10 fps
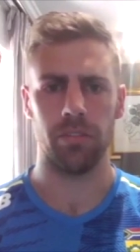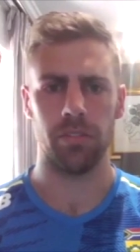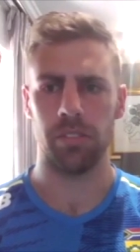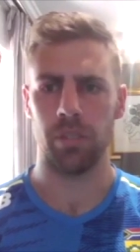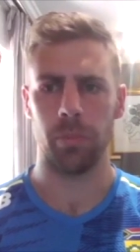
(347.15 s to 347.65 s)

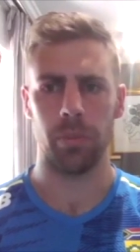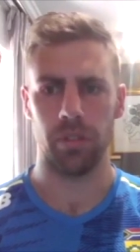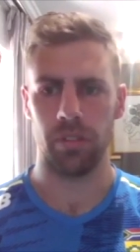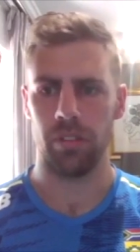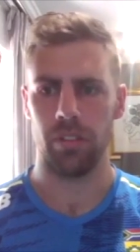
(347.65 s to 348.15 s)

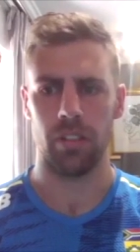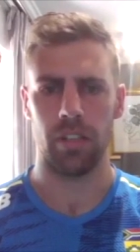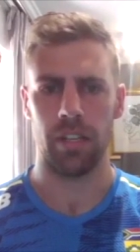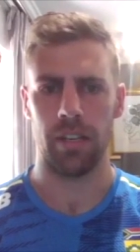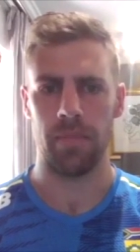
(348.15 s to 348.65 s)
simple,
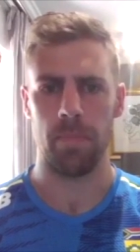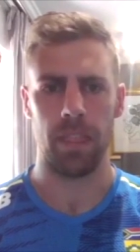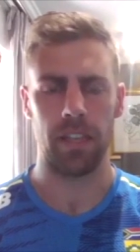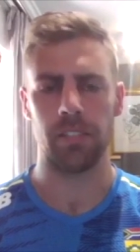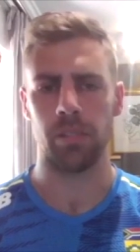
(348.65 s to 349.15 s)

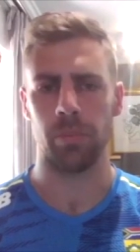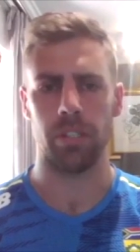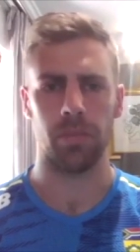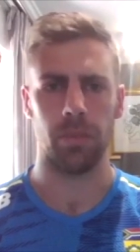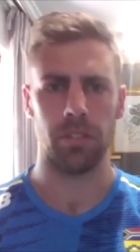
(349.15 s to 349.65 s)
as
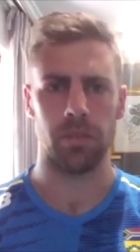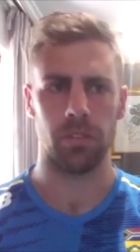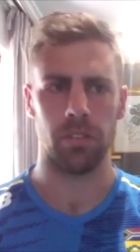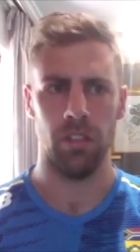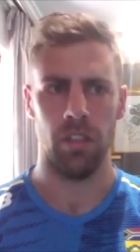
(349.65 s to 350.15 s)
simple as
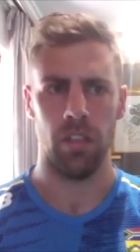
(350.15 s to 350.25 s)
possible.